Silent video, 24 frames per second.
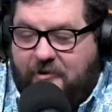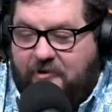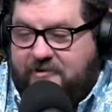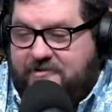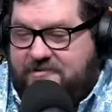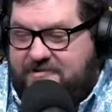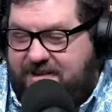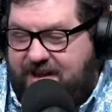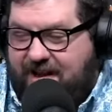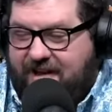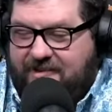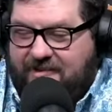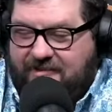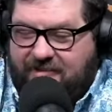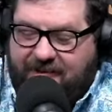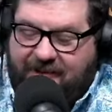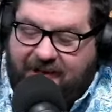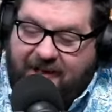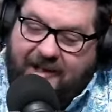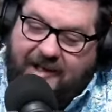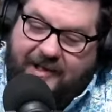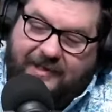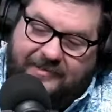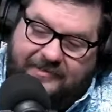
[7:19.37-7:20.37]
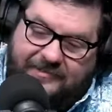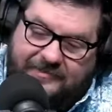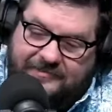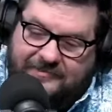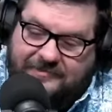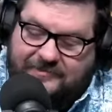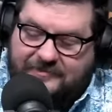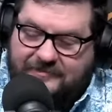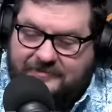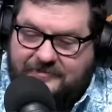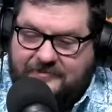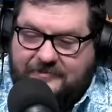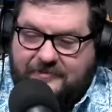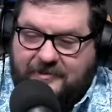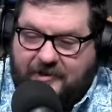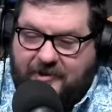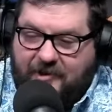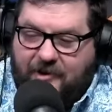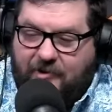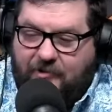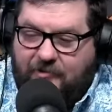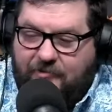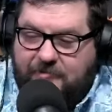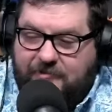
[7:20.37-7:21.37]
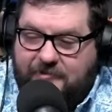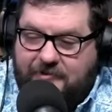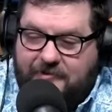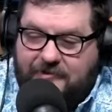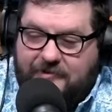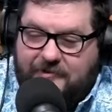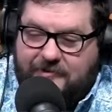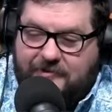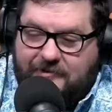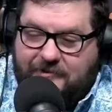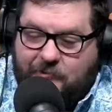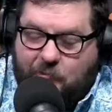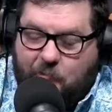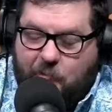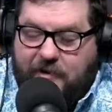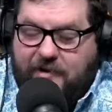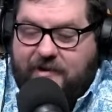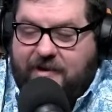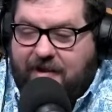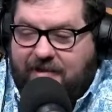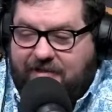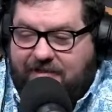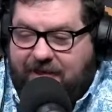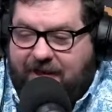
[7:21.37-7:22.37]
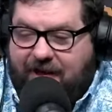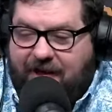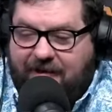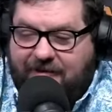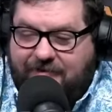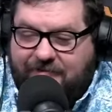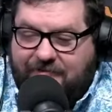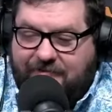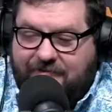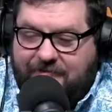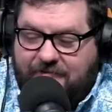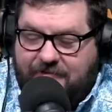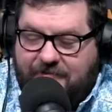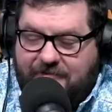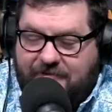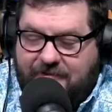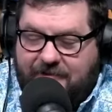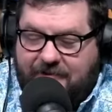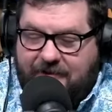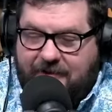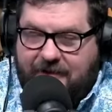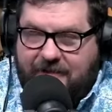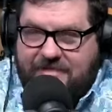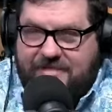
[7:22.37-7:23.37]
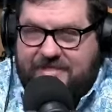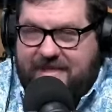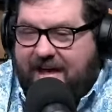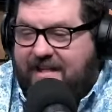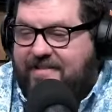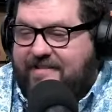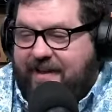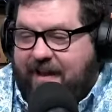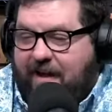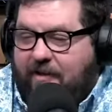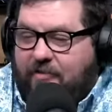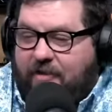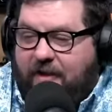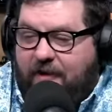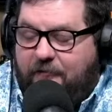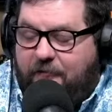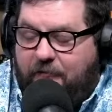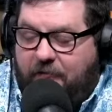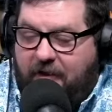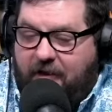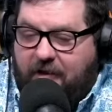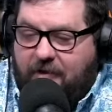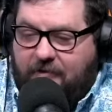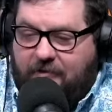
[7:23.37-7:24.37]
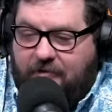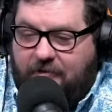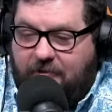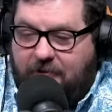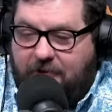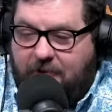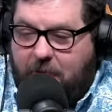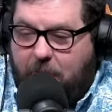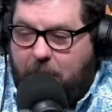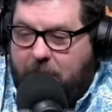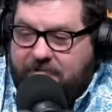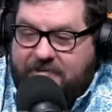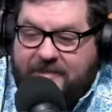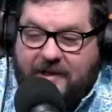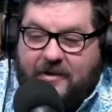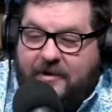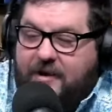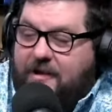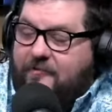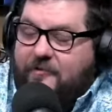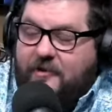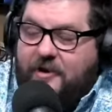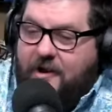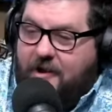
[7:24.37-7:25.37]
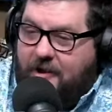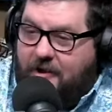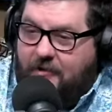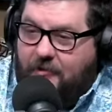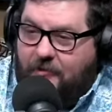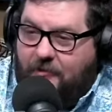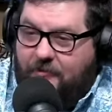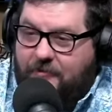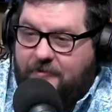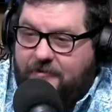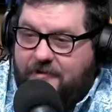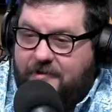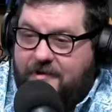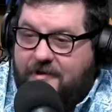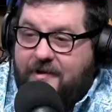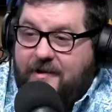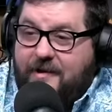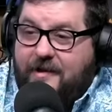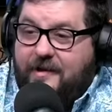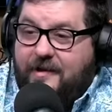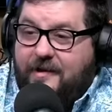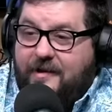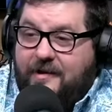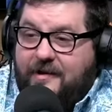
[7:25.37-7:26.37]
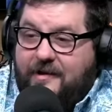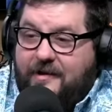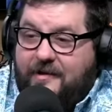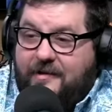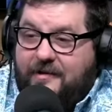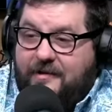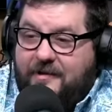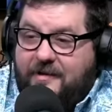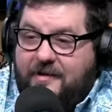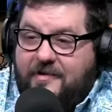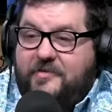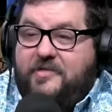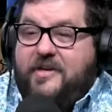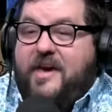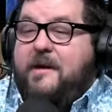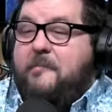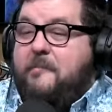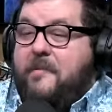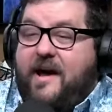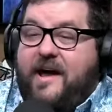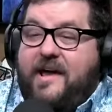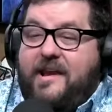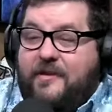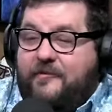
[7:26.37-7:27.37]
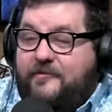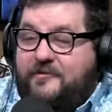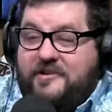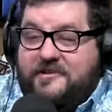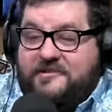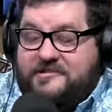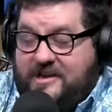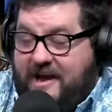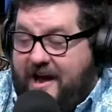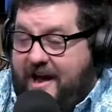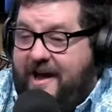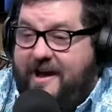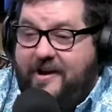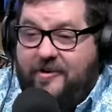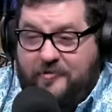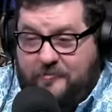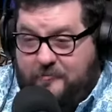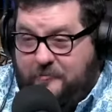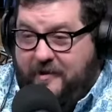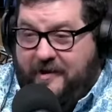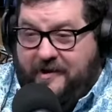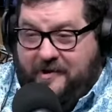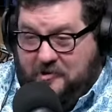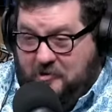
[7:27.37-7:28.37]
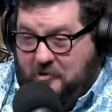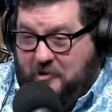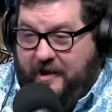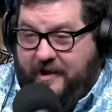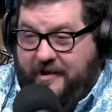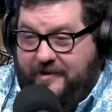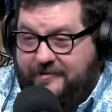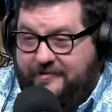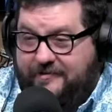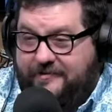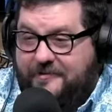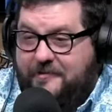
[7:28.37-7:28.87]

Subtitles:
So it's not, you're like, you know, we did that. That's how they feel, but they don't even know. They might have just hired Big Crit.